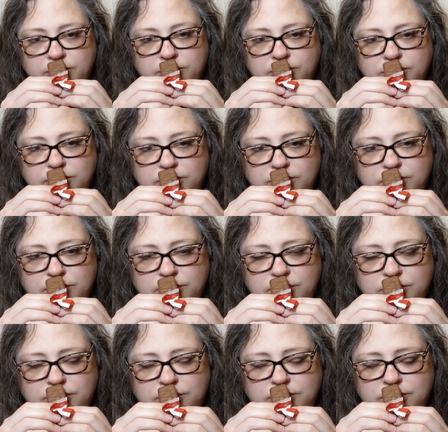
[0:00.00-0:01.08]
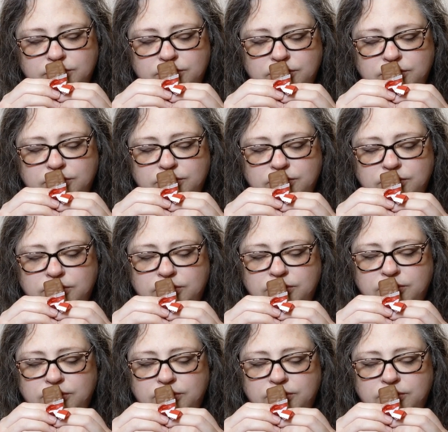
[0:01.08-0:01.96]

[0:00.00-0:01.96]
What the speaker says: Nobody speaks.